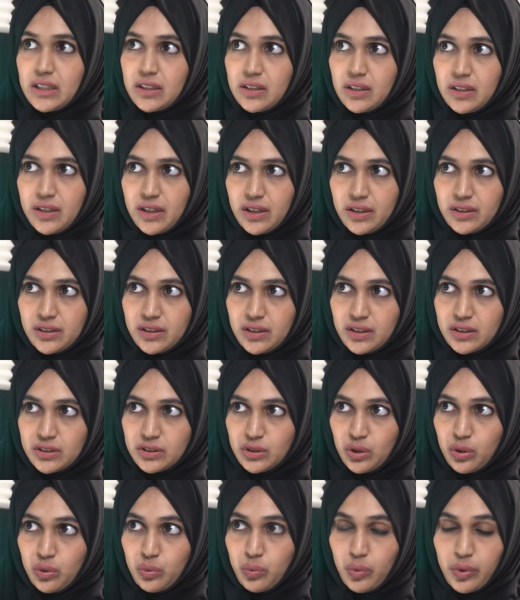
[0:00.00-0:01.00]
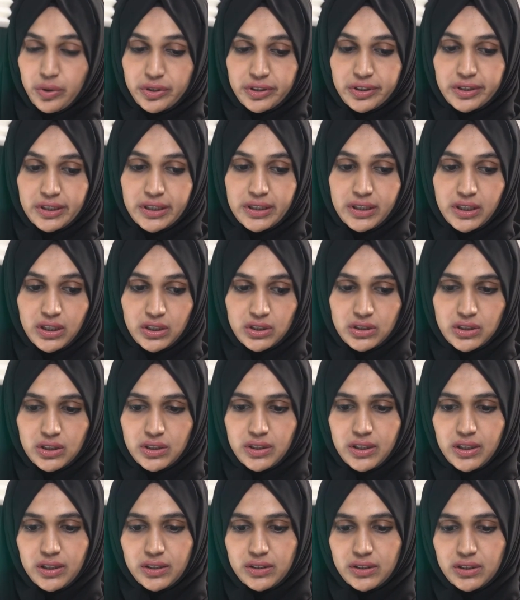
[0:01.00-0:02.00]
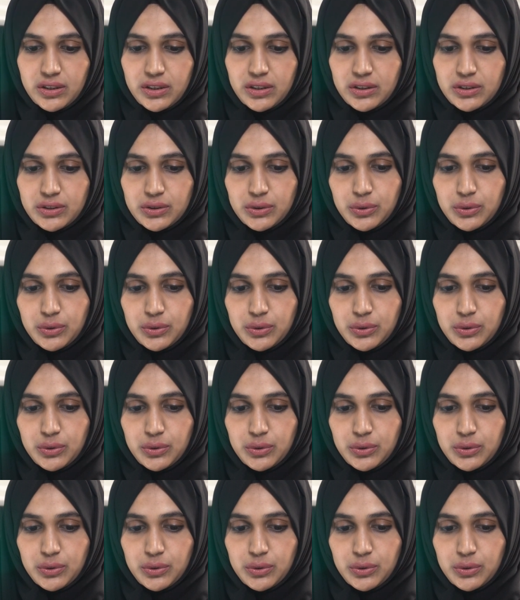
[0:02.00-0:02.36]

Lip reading: detectors or water leakage detectors.